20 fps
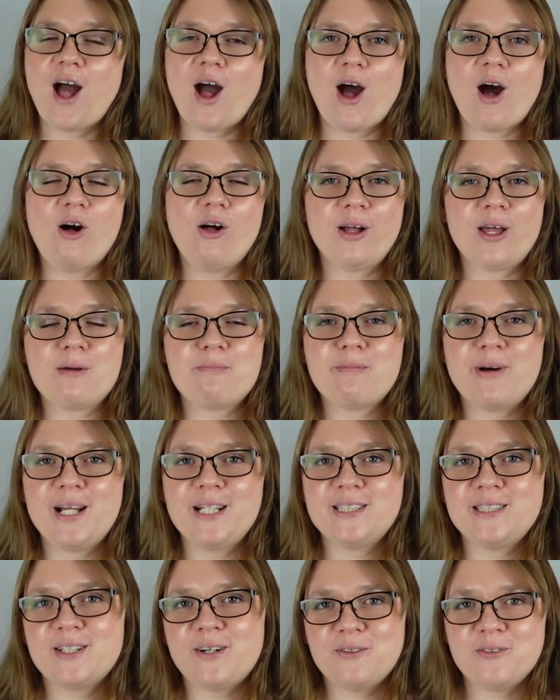I'll get my
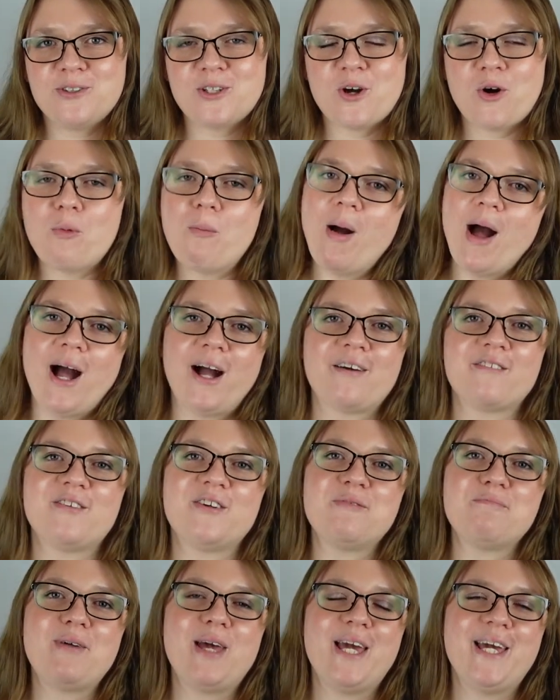sojo back
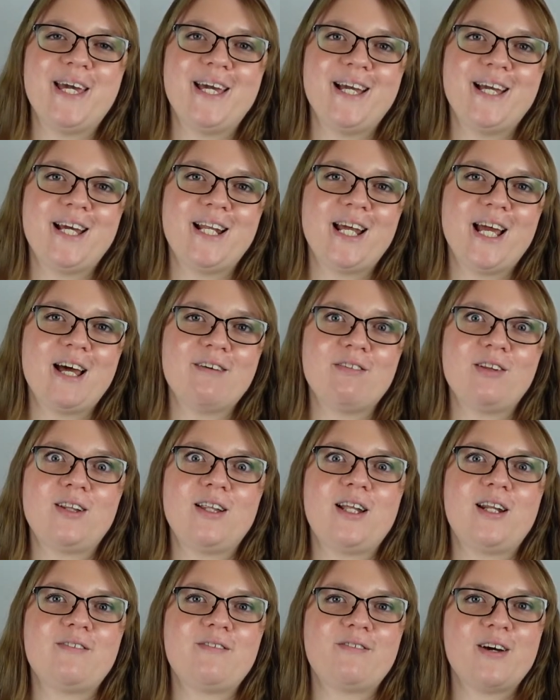for May, and I have a
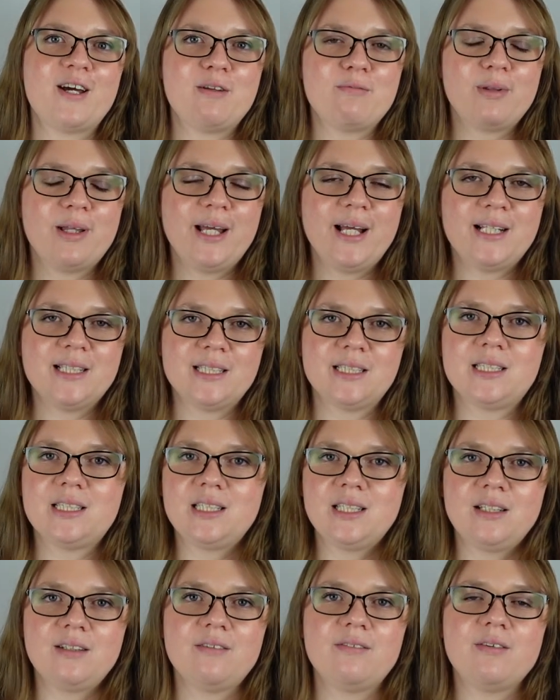lot of fun
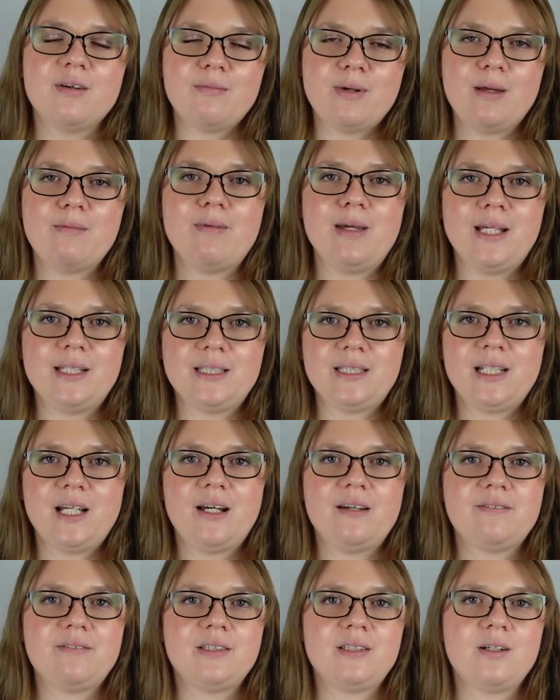plans for my May
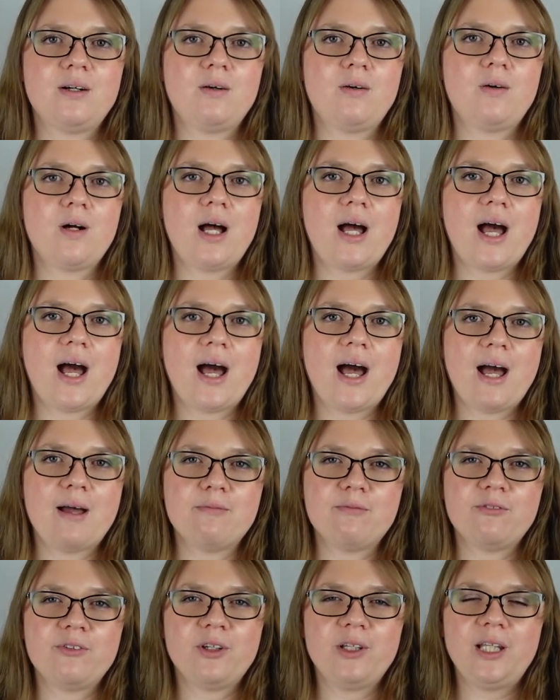stuff, so
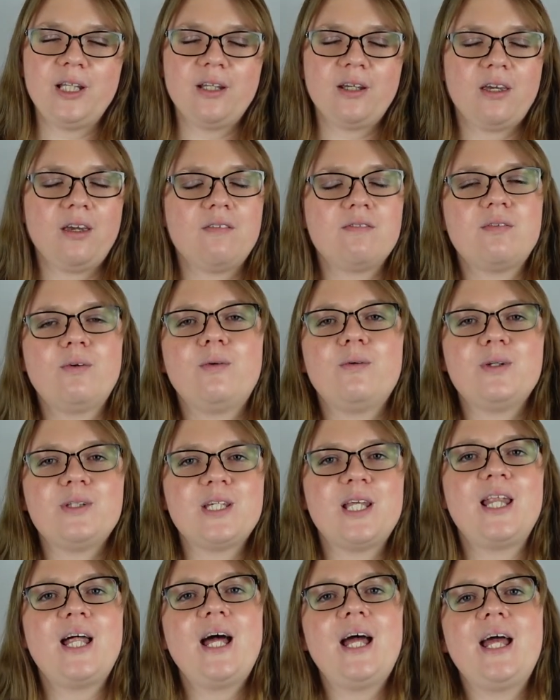I'm really looking forward
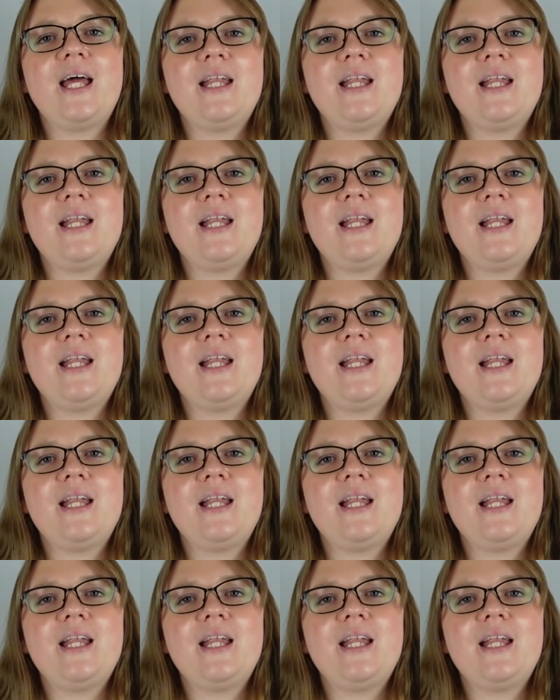to that.